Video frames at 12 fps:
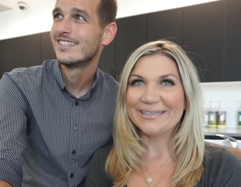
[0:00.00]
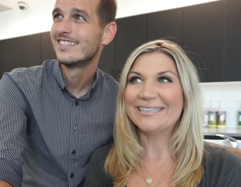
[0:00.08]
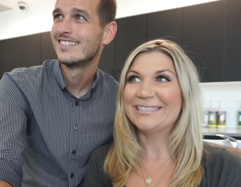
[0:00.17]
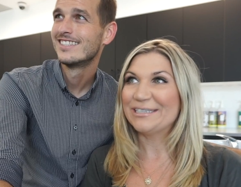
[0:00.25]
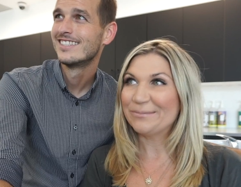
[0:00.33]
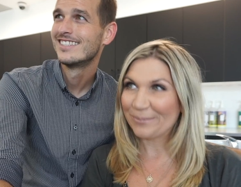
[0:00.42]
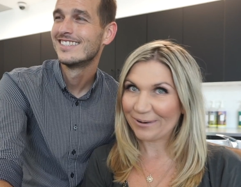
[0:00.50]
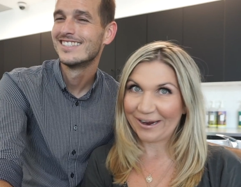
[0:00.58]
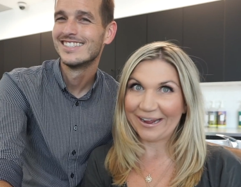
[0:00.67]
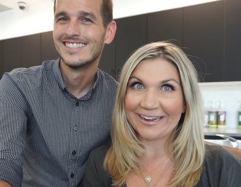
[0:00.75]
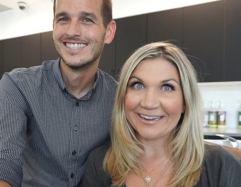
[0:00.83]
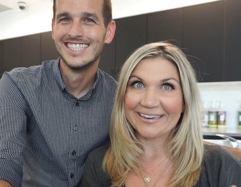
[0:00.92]
Speaker 1: This is
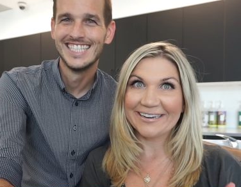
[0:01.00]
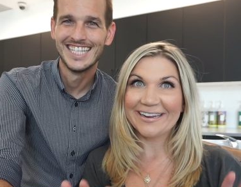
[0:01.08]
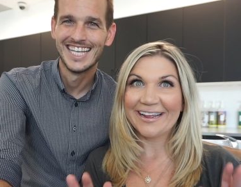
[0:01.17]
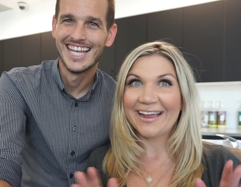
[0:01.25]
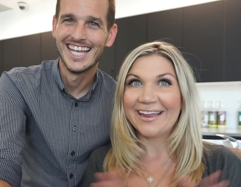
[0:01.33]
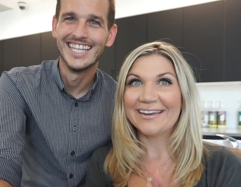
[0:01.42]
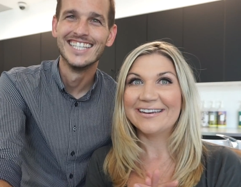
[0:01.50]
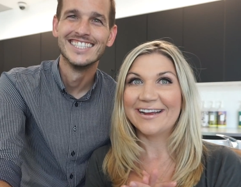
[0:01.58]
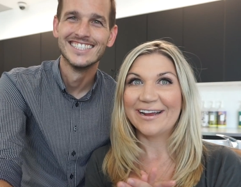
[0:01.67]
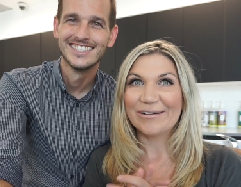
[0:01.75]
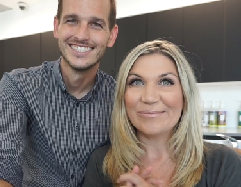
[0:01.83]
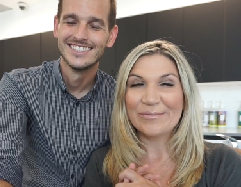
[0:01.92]
Brian, and
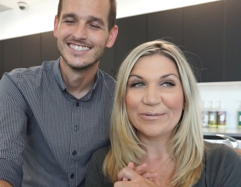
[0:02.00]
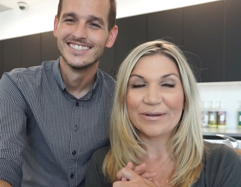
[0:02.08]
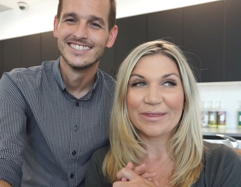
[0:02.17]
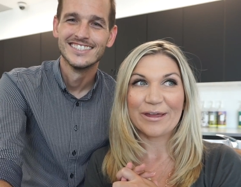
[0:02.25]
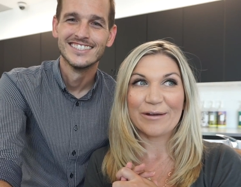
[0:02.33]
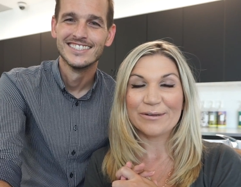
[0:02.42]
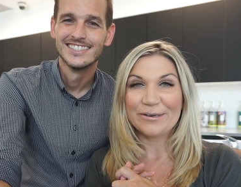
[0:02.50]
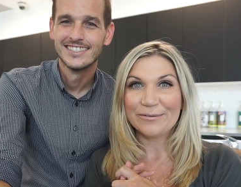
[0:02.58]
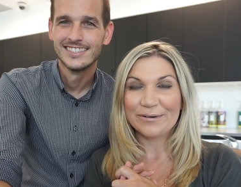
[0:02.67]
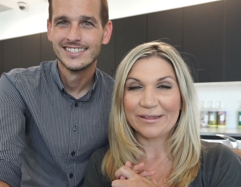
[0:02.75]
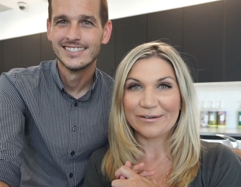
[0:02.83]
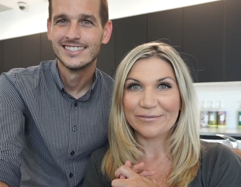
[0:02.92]
uh, I thought we'd do
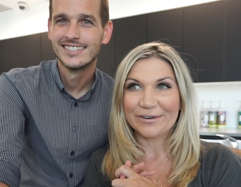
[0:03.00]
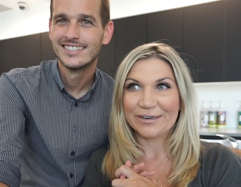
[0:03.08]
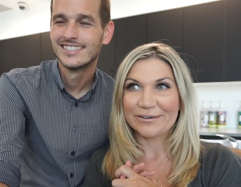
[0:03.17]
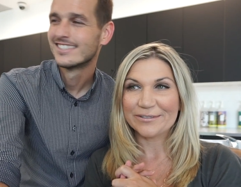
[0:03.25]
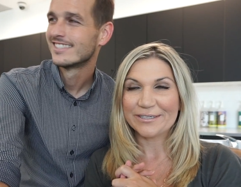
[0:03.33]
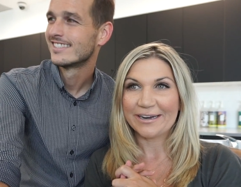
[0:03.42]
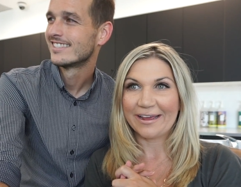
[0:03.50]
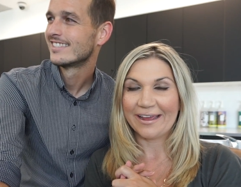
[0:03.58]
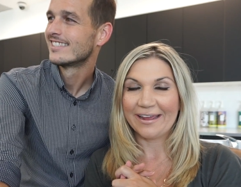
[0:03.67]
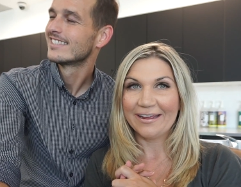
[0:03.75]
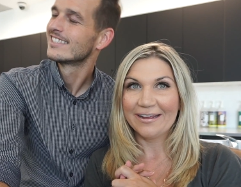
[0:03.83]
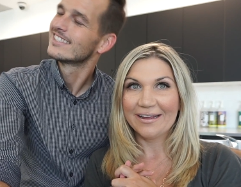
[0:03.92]
another video
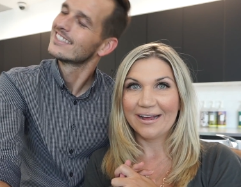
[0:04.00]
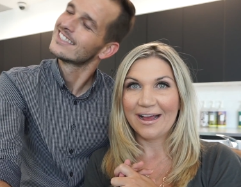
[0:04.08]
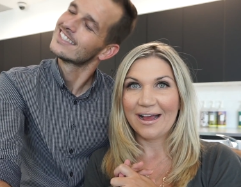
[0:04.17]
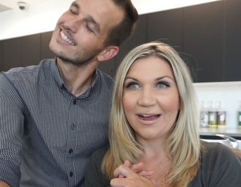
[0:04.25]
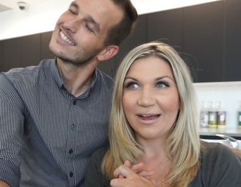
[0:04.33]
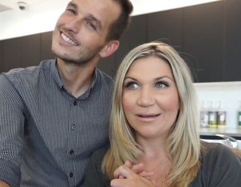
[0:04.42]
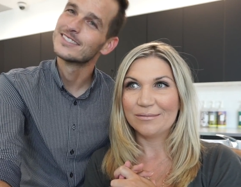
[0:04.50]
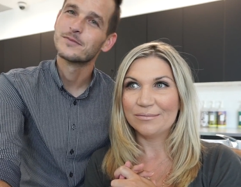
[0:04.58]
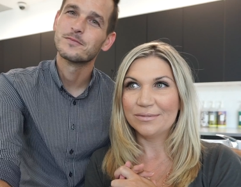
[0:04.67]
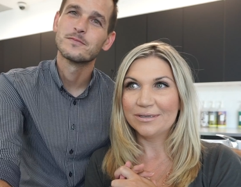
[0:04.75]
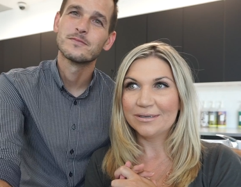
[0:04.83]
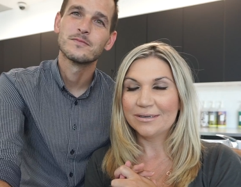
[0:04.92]
today. Um,
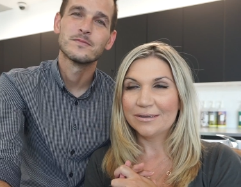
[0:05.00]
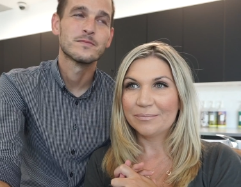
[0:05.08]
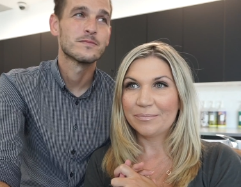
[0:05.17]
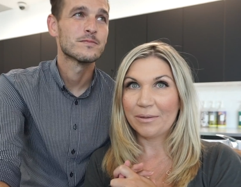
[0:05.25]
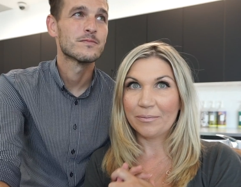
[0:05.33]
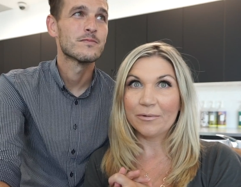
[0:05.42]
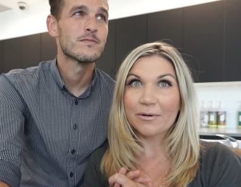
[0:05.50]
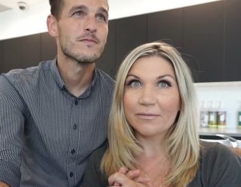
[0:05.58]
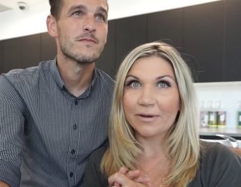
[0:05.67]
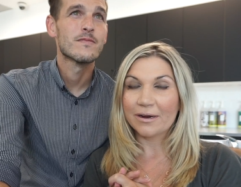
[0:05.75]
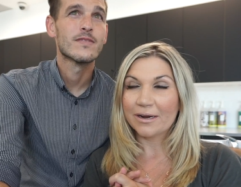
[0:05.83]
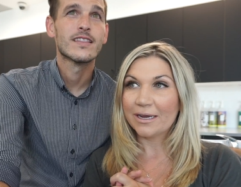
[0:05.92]
people were
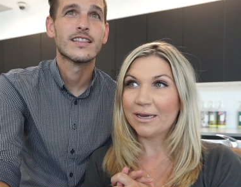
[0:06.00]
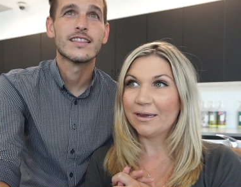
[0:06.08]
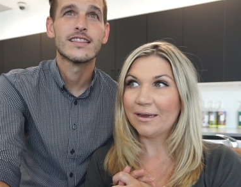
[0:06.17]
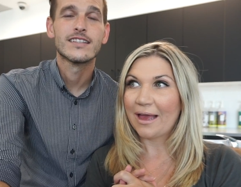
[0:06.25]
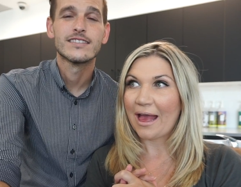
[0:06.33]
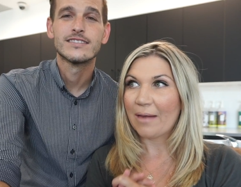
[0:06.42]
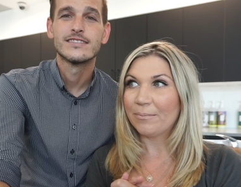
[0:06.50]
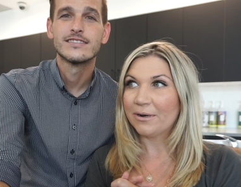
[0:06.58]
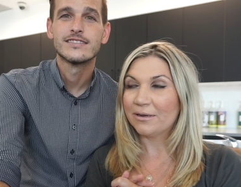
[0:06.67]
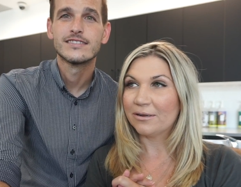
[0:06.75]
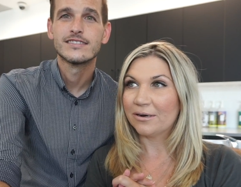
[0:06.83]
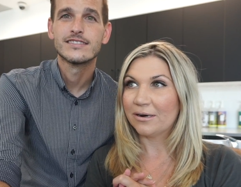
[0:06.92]
very happy
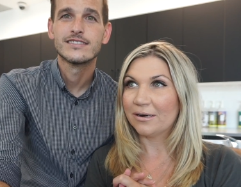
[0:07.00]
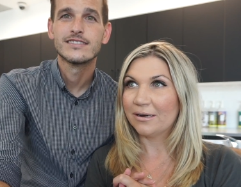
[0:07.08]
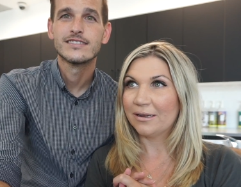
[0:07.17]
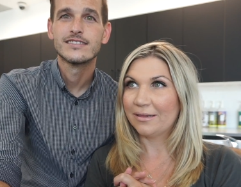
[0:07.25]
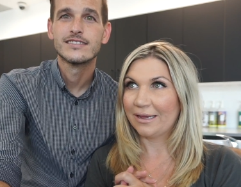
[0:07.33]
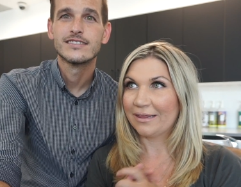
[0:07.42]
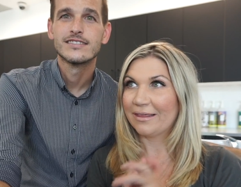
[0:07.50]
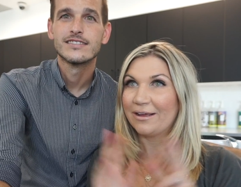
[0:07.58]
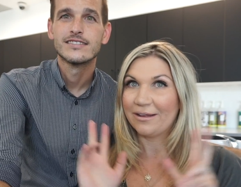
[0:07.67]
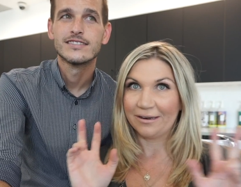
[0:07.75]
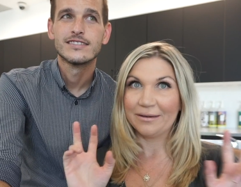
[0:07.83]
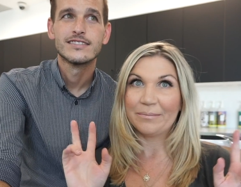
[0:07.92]
to learn, like they
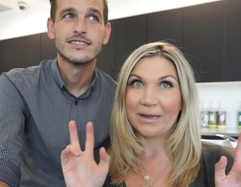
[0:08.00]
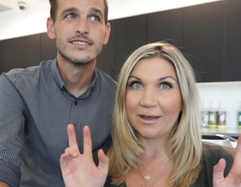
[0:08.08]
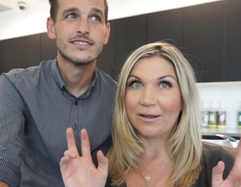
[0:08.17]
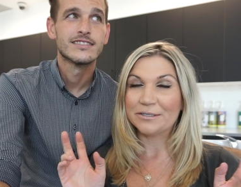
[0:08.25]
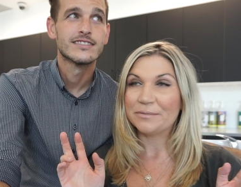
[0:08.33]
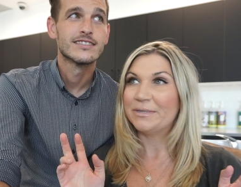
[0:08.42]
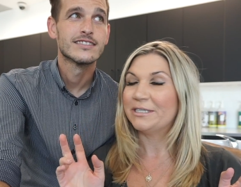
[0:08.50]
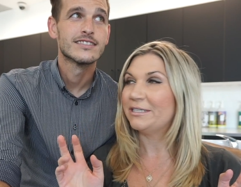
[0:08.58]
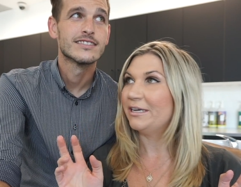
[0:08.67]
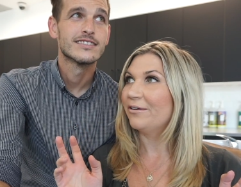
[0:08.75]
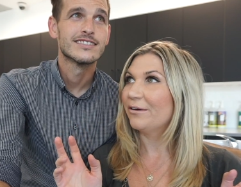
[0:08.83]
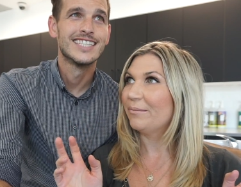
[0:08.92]
called it my ultimate
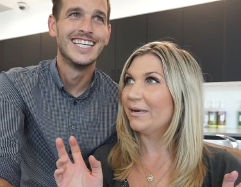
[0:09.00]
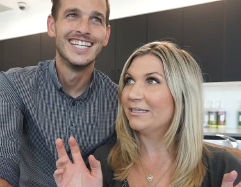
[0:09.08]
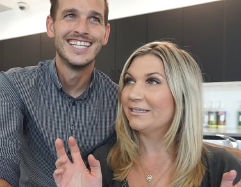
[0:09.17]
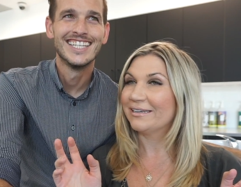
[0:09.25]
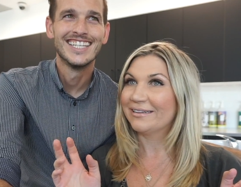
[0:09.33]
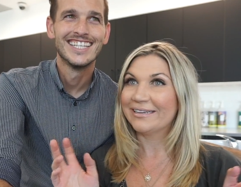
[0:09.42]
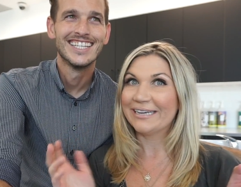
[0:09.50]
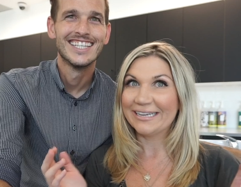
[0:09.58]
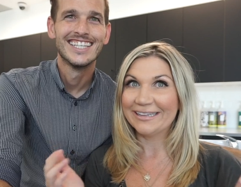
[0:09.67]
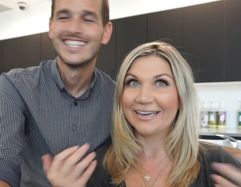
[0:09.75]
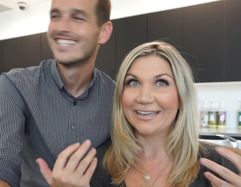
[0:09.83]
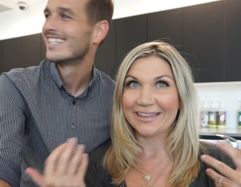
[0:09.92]
secret basically,
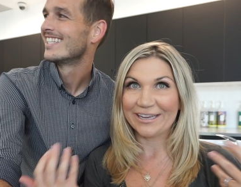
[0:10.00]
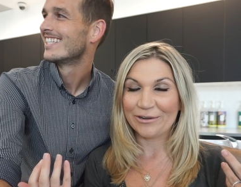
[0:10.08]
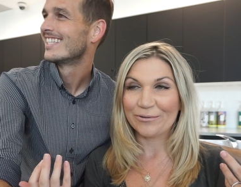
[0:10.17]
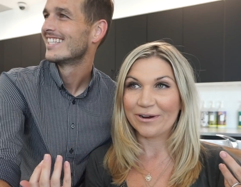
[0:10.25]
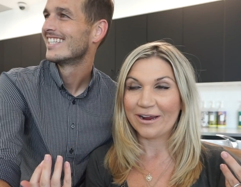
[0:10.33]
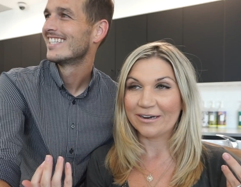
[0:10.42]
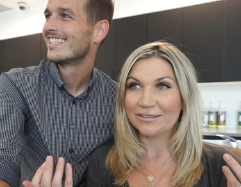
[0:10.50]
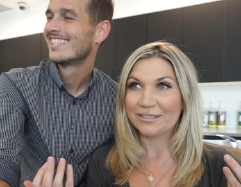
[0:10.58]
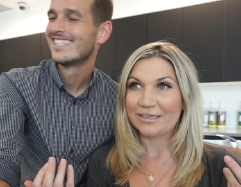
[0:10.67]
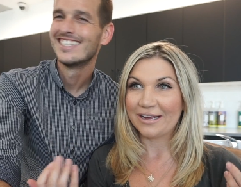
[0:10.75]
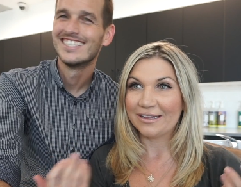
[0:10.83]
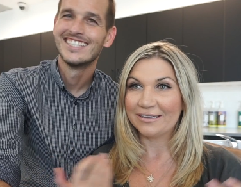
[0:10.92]
like that you were a
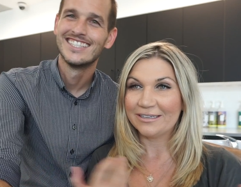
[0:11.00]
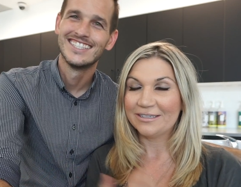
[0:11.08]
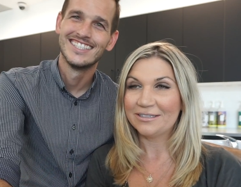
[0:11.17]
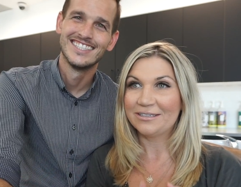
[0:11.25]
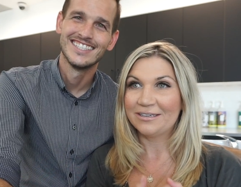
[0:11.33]
hairstylist.